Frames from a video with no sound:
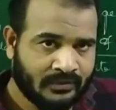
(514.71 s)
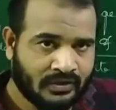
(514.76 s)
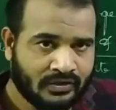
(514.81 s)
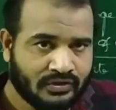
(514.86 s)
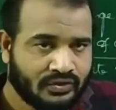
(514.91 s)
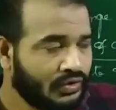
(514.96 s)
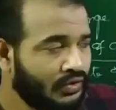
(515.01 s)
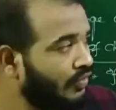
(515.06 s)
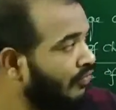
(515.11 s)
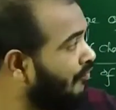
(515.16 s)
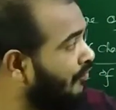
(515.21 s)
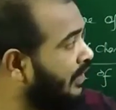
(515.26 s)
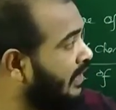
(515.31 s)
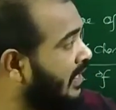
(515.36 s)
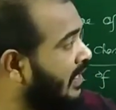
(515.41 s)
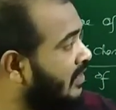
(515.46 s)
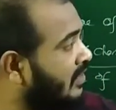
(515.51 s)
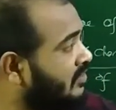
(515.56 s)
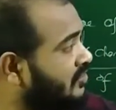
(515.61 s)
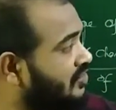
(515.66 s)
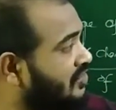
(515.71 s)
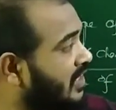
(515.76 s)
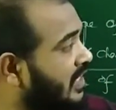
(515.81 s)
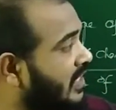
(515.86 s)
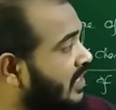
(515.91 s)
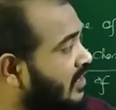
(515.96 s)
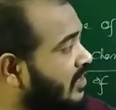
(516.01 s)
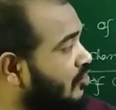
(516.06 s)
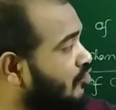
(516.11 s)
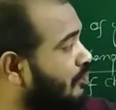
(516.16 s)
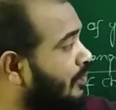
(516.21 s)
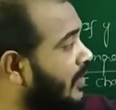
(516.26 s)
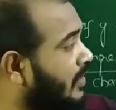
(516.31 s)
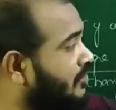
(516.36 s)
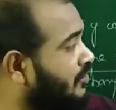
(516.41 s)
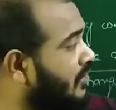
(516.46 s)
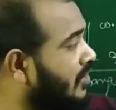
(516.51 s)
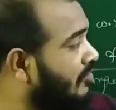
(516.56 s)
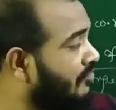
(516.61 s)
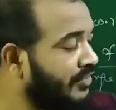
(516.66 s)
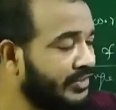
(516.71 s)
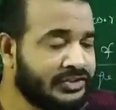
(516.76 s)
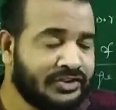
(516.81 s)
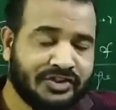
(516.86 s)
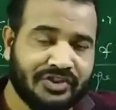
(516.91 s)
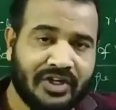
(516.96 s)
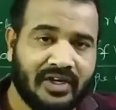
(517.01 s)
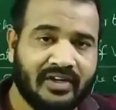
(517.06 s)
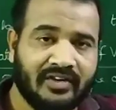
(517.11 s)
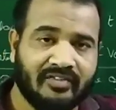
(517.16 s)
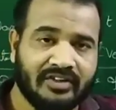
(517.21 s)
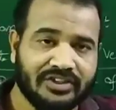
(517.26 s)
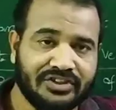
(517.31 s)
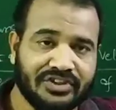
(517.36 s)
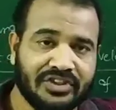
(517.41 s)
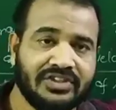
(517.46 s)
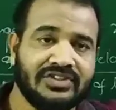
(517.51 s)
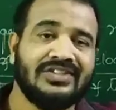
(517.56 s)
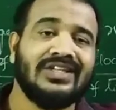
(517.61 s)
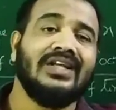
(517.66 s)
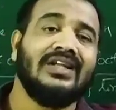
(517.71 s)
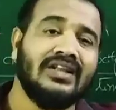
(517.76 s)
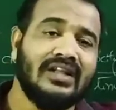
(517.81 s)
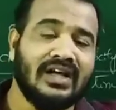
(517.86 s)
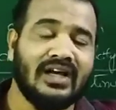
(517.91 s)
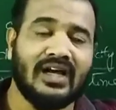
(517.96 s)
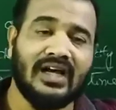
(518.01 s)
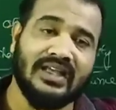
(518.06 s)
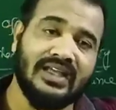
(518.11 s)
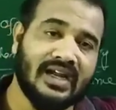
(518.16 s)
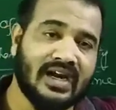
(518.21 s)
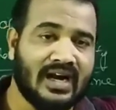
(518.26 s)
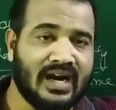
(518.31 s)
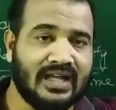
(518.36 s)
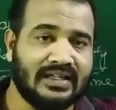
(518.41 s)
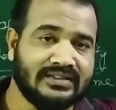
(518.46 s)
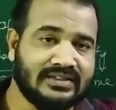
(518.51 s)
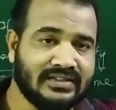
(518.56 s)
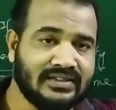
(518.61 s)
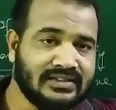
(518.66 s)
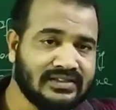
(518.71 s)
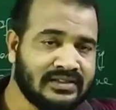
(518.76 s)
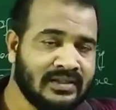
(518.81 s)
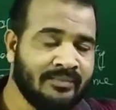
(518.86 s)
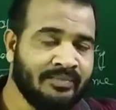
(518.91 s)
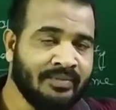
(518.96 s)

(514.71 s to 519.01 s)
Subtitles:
So we can study this partial differential equations in the higher classes.